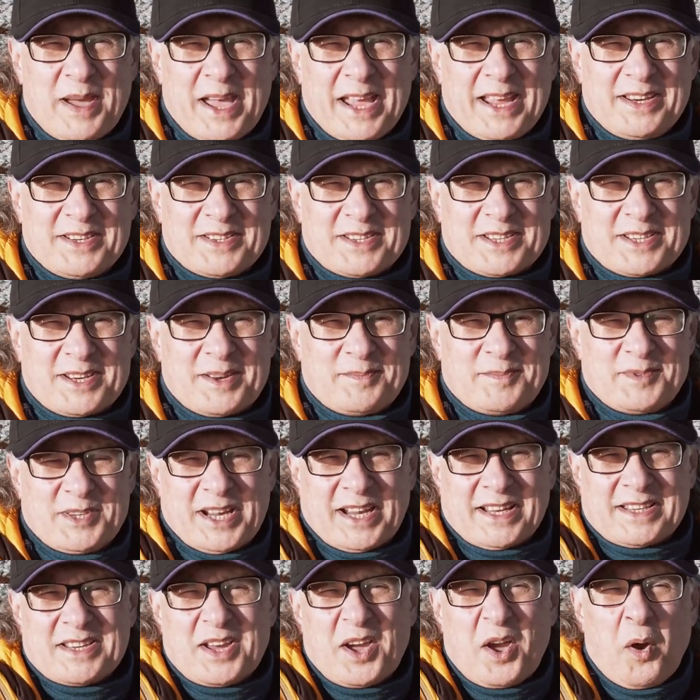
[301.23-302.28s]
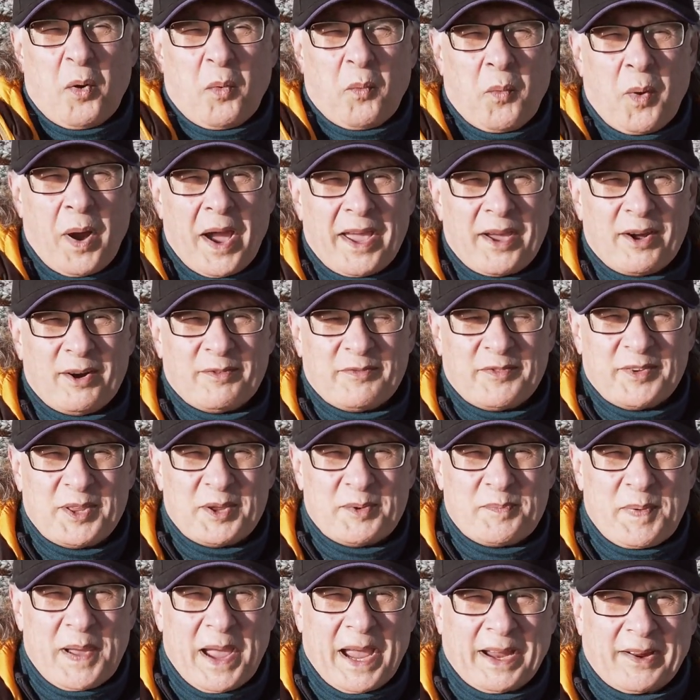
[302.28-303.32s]
main subject way off in
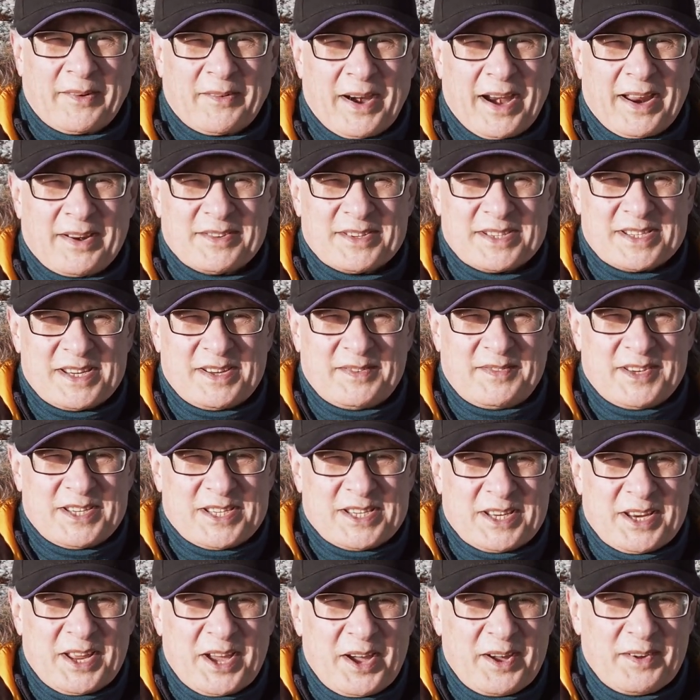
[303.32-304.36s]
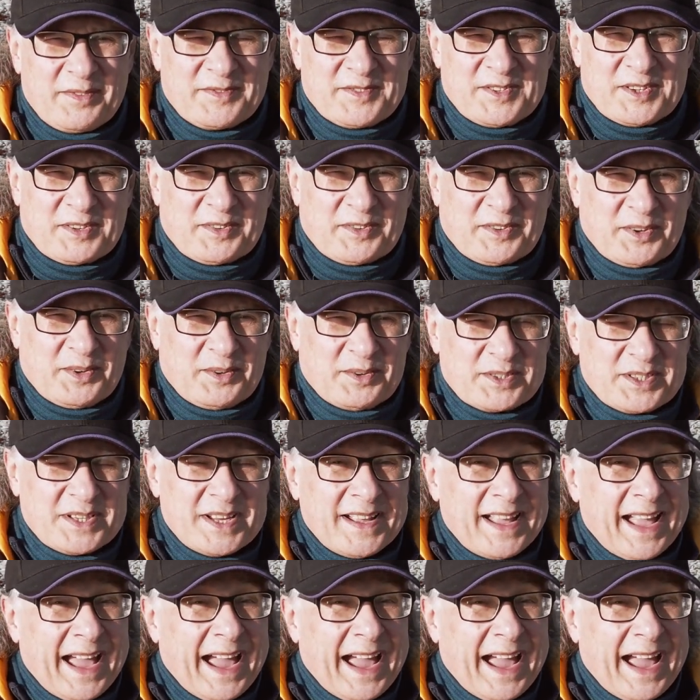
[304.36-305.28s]
the background as if it's an afterthought.